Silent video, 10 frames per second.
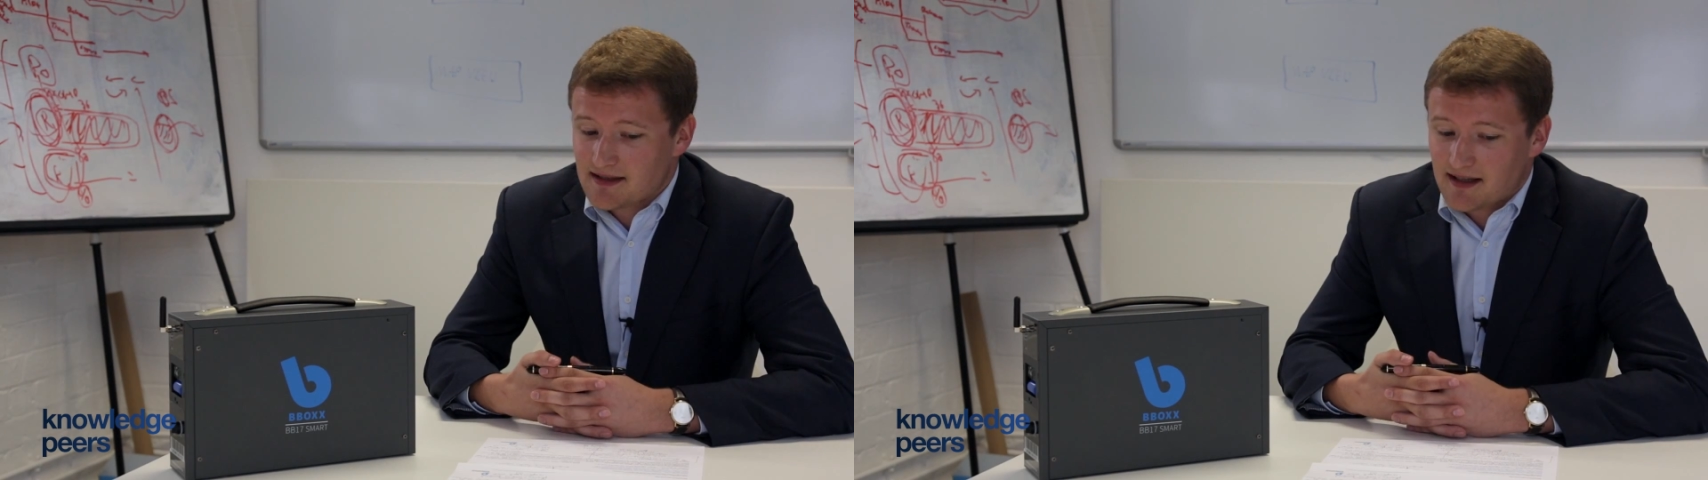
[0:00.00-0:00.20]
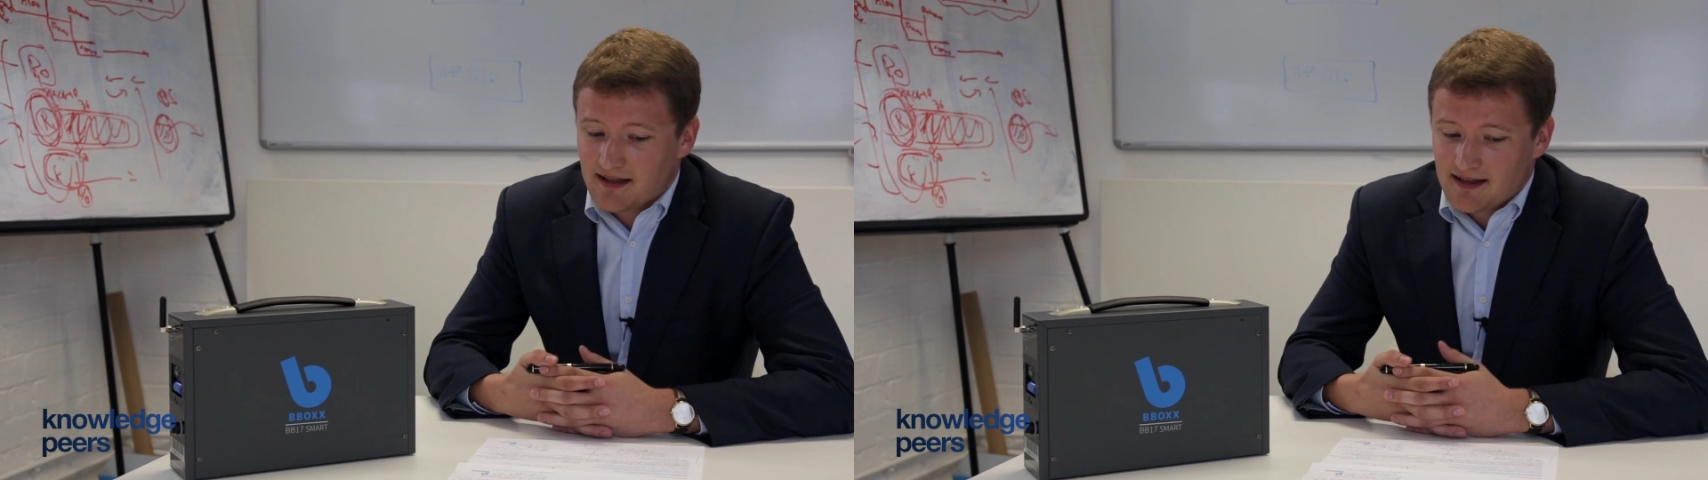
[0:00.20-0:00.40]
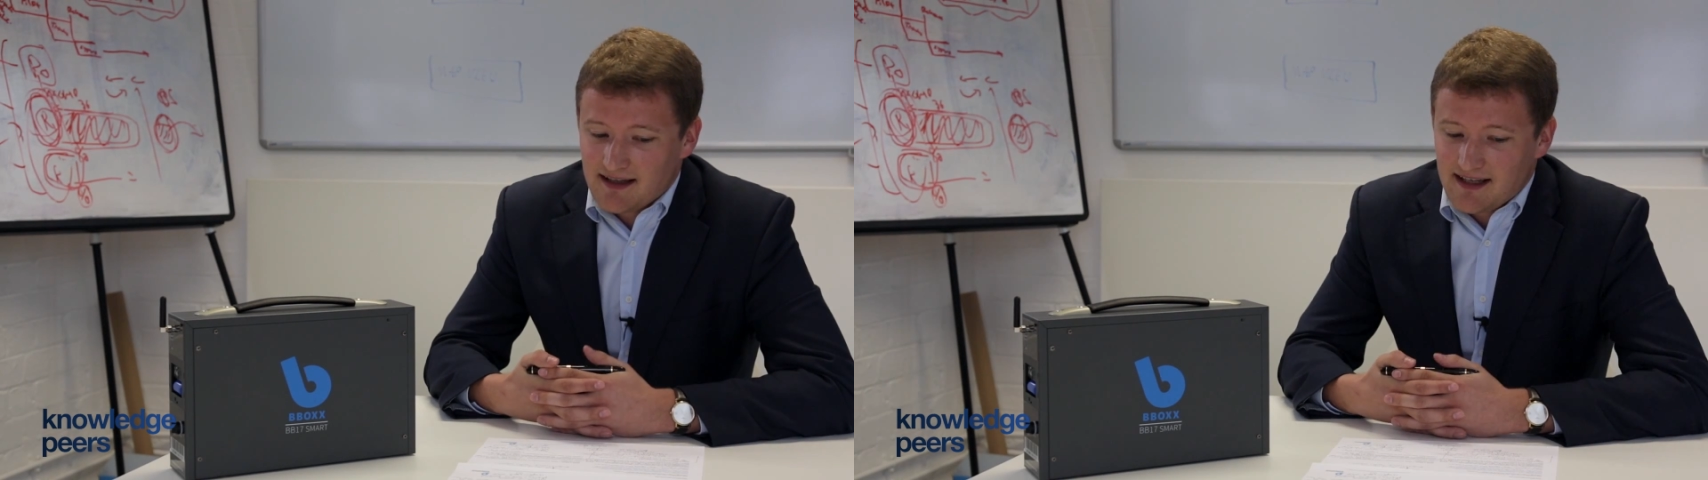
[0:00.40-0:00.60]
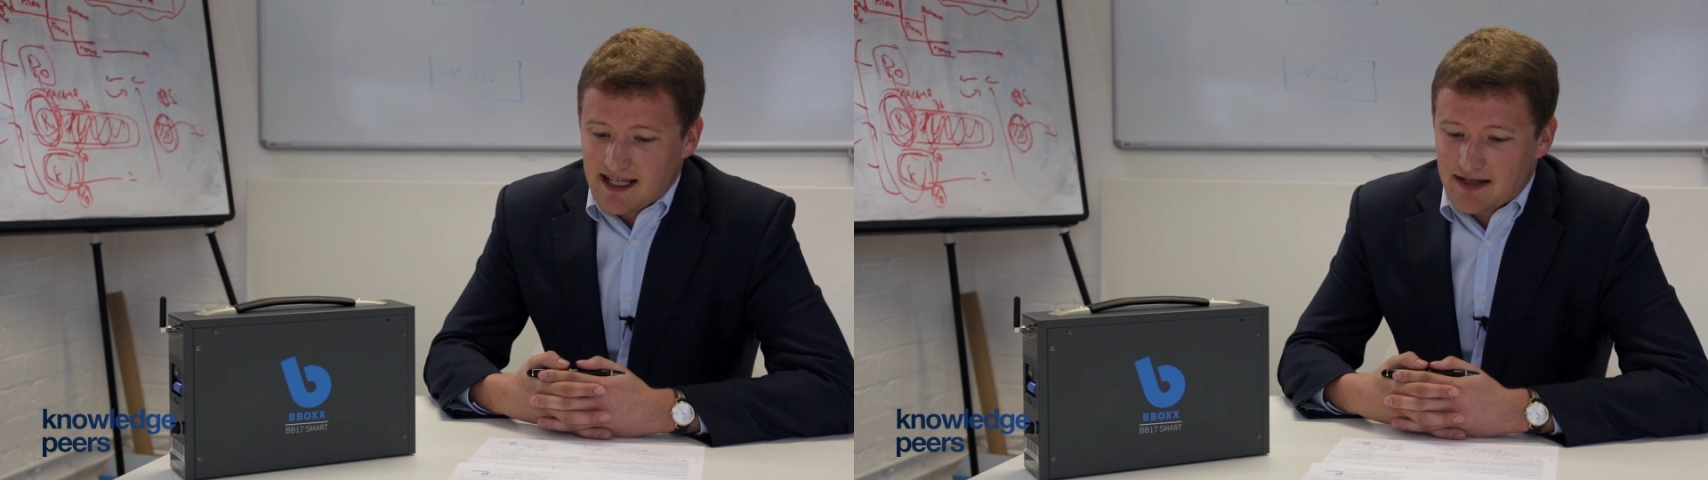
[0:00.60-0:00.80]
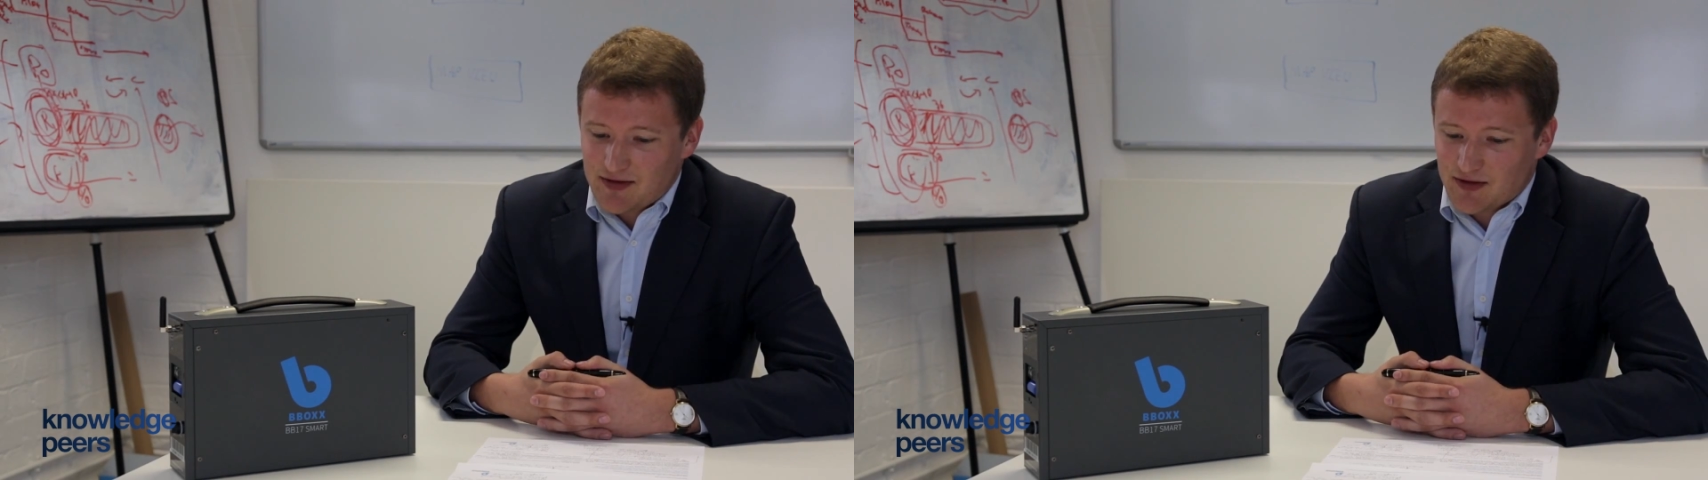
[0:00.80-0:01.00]
uh,
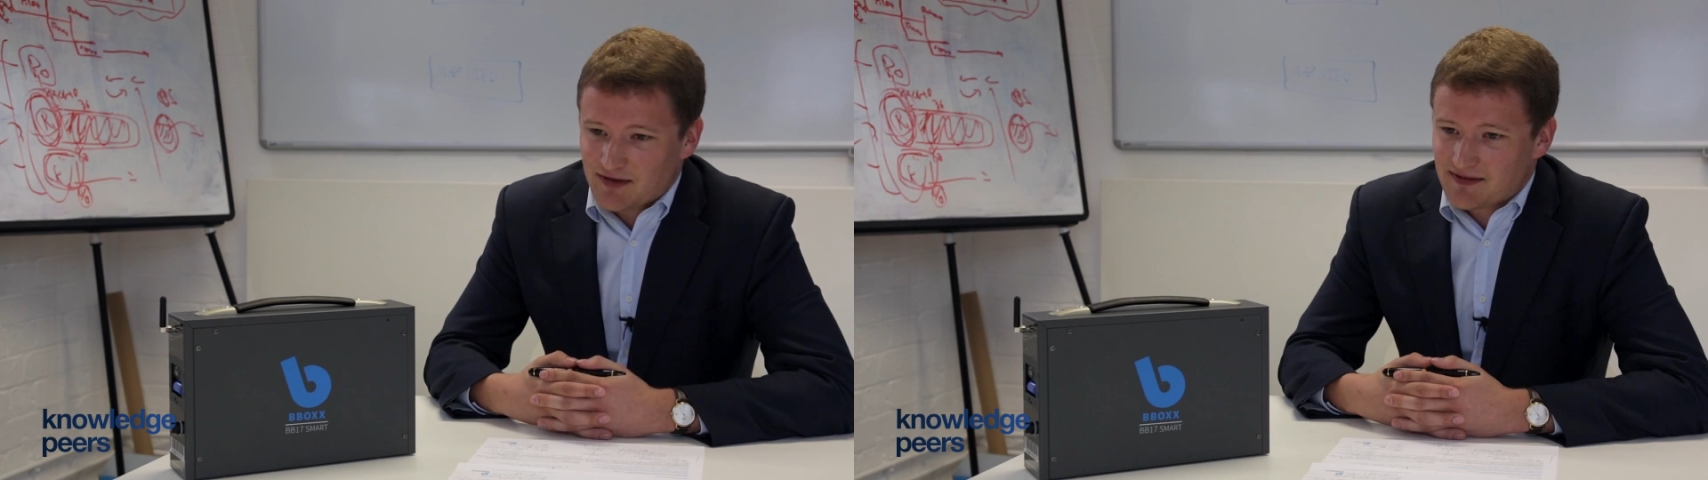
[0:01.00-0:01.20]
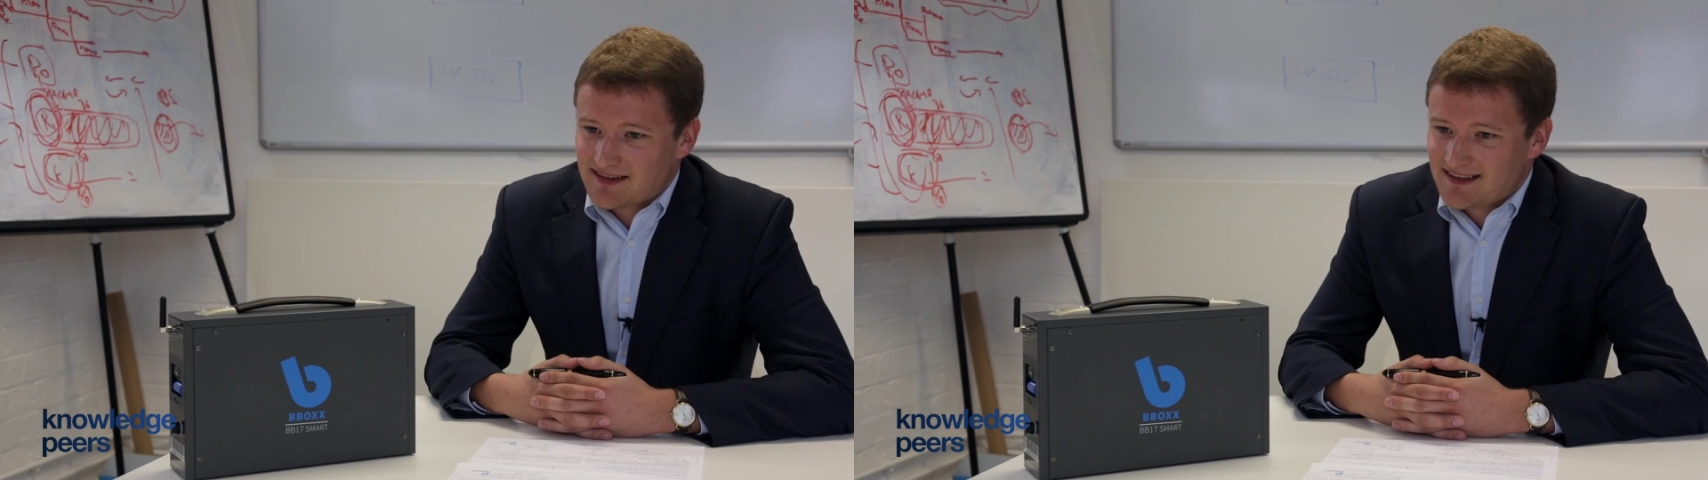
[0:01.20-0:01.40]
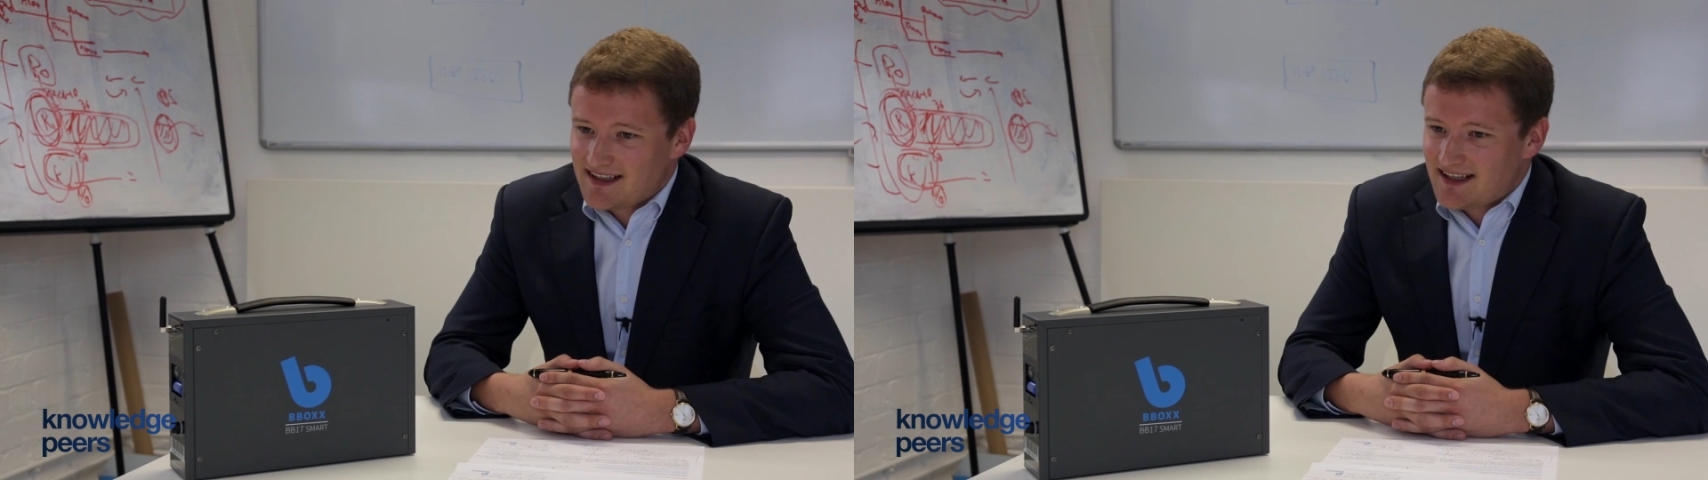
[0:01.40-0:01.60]
if you can